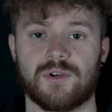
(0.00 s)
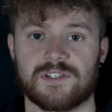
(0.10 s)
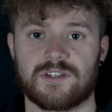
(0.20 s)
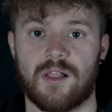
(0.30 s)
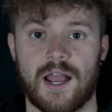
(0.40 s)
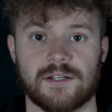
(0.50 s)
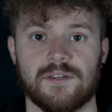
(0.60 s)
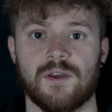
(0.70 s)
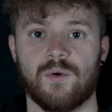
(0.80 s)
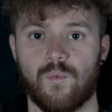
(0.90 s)
can select
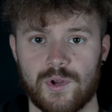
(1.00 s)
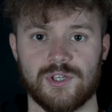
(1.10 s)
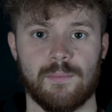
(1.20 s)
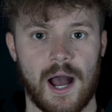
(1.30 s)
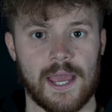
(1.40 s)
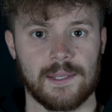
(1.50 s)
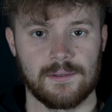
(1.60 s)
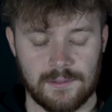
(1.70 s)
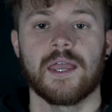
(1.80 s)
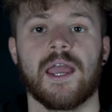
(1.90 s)
when you buy it.
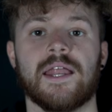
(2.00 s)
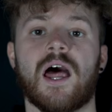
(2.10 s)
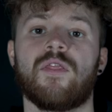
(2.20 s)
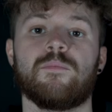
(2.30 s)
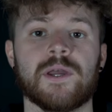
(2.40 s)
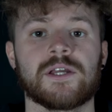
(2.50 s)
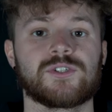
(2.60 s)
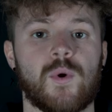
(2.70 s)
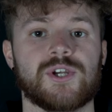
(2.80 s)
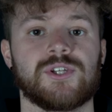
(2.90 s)
And now the biggest
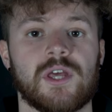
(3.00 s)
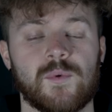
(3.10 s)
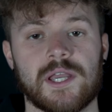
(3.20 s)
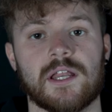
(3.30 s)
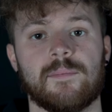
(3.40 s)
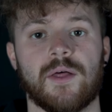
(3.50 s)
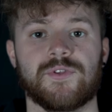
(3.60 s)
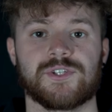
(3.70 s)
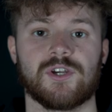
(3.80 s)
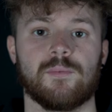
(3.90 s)
question that we get about
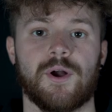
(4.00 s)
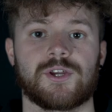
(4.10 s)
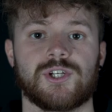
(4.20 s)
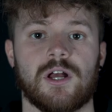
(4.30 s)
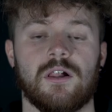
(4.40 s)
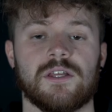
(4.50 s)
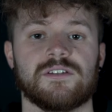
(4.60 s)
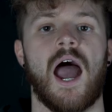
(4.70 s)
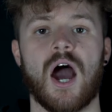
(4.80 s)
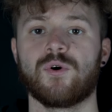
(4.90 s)
this gearbox shell
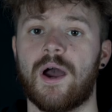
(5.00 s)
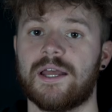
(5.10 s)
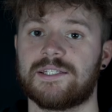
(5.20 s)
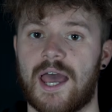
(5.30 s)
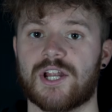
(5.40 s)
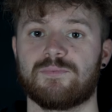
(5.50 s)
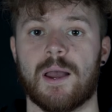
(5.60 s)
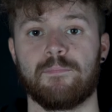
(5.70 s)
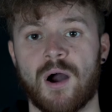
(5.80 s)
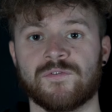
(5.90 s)
is, how do I attach my
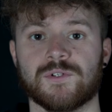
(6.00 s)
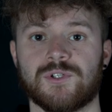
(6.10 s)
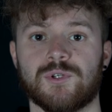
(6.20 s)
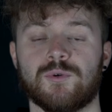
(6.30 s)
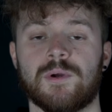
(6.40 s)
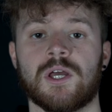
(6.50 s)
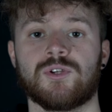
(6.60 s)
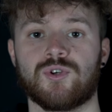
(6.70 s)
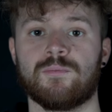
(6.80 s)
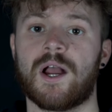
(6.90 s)
buffer tube
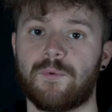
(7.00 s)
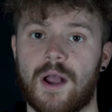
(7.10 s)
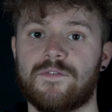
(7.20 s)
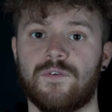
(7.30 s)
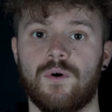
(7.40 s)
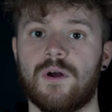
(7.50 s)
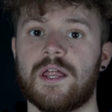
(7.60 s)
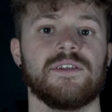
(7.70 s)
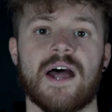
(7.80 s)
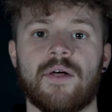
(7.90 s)
to my rifle
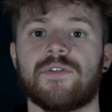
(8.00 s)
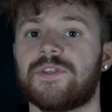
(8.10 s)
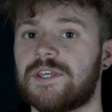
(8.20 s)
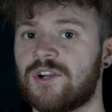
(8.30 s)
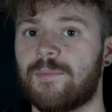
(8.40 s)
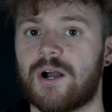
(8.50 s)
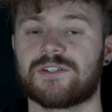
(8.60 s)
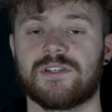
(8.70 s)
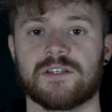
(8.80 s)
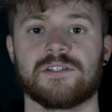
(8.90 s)
now that the
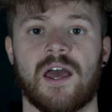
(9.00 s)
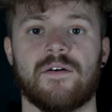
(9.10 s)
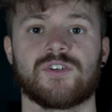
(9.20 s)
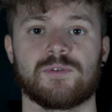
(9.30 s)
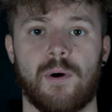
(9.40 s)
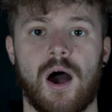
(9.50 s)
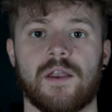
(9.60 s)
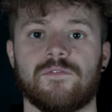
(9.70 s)
gearbox doesn't have a spot